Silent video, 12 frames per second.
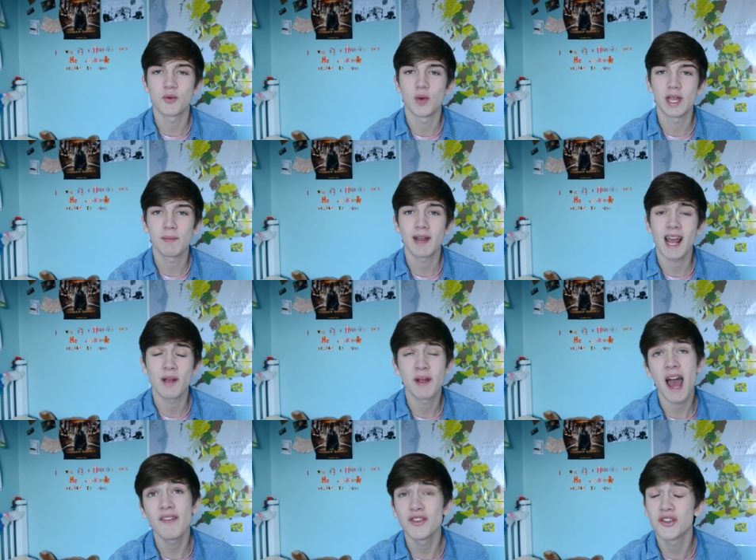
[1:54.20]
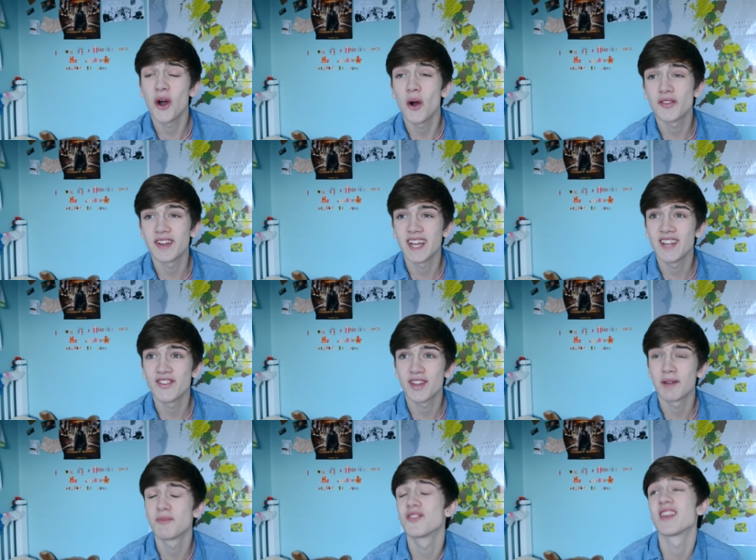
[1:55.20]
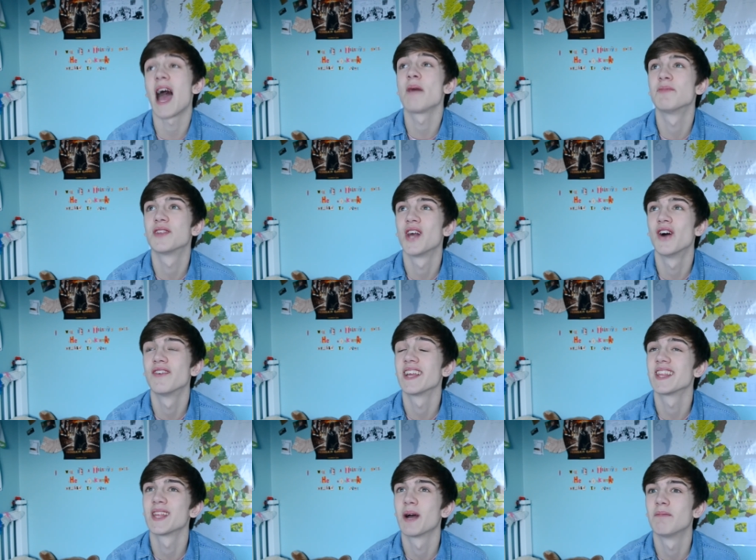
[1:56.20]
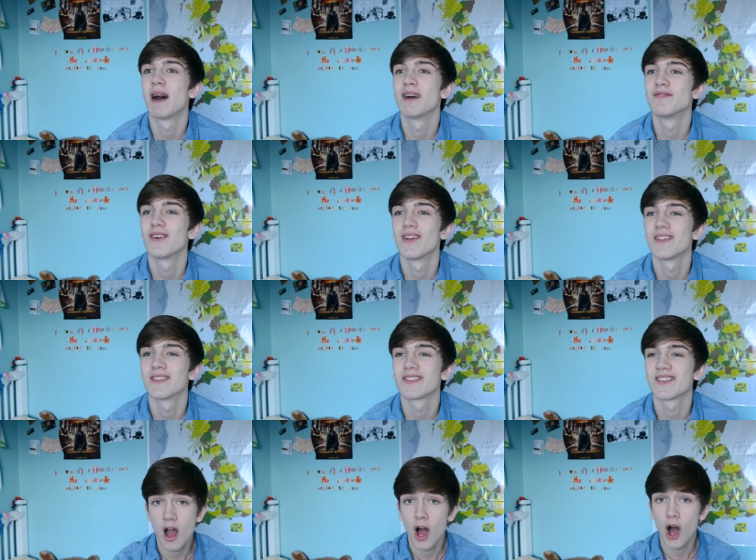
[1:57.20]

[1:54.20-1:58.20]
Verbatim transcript: tweeting me like, we haven't talked in ages, and I'm just like, I'm sorry, it's not my fault.